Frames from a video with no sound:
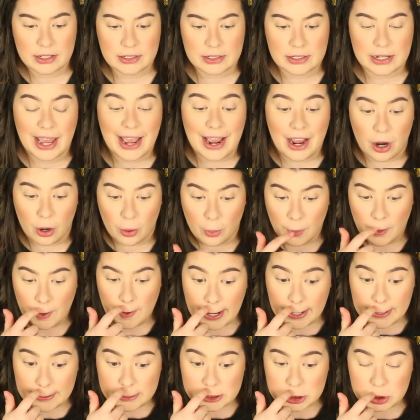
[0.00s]
now
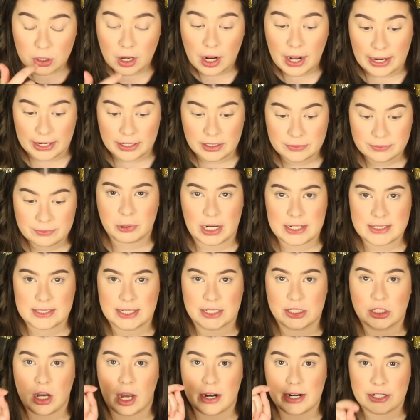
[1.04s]
I tried
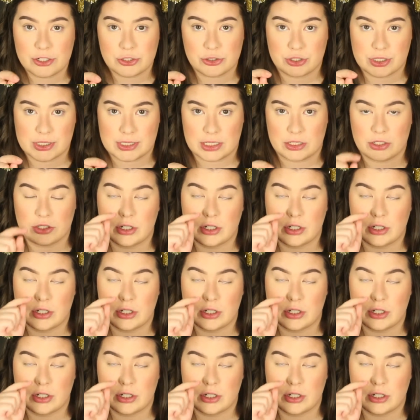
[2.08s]
pressing not interested.